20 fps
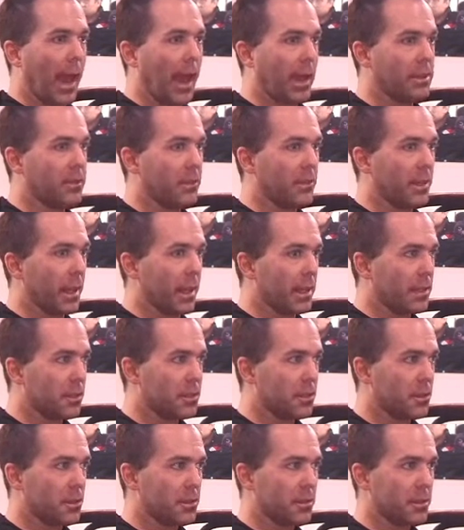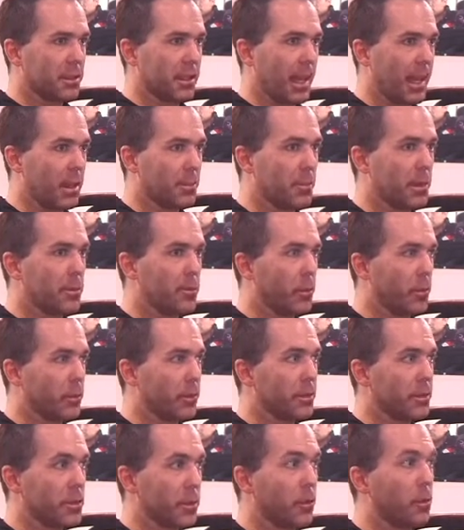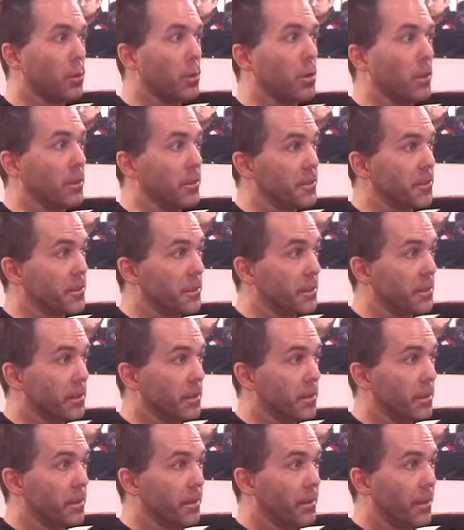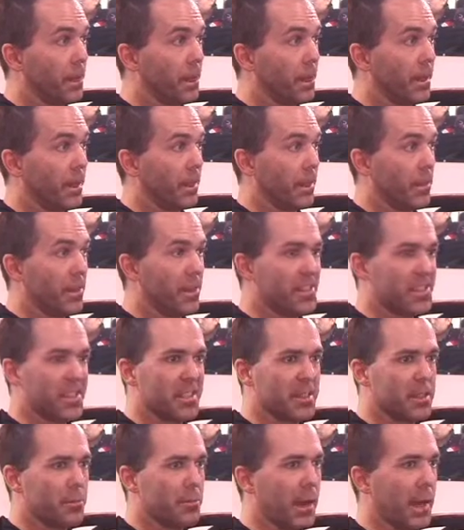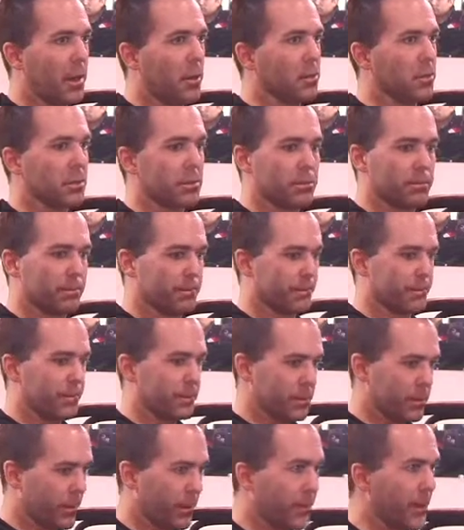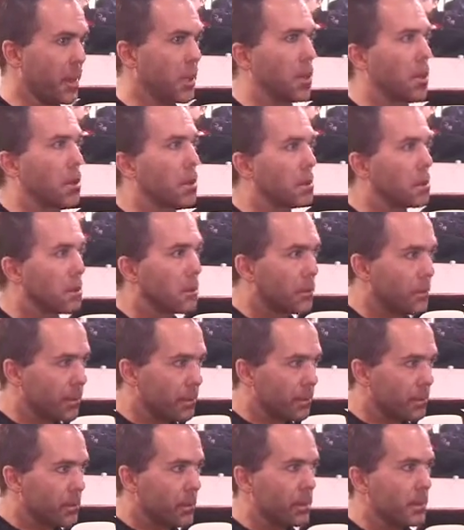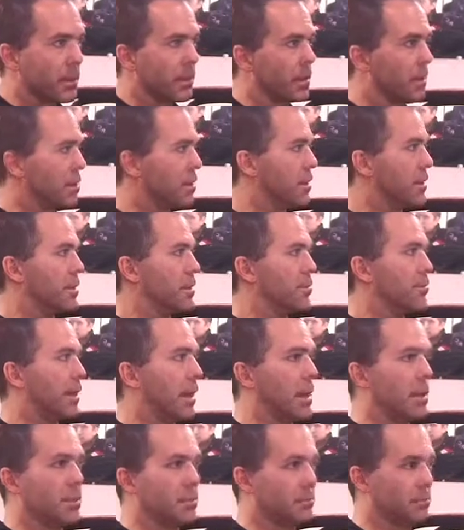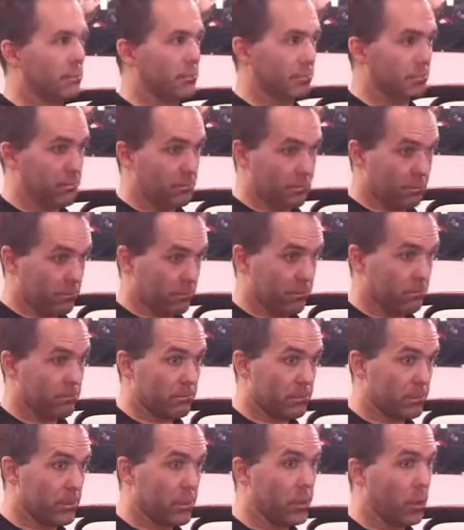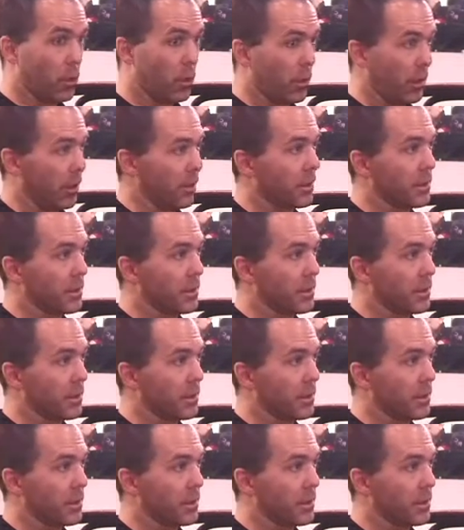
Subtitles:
And the answer can't be more than 2 words. This is about fear. This is about joy.